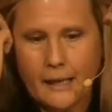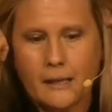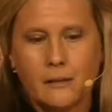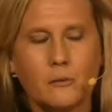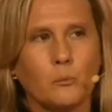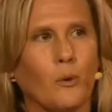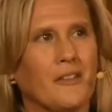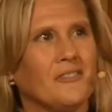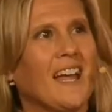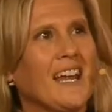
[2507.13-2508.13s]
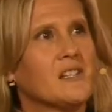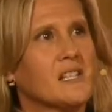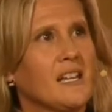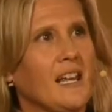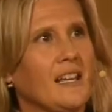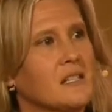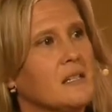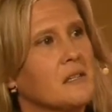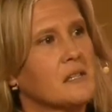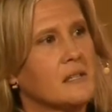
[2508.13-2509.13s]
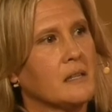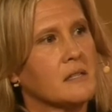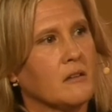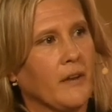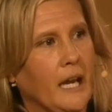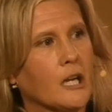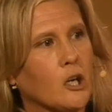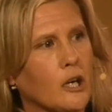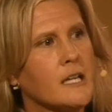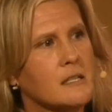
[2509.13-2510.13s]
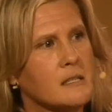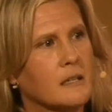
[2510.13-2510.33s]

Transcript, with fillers: and what they see is this sense of increase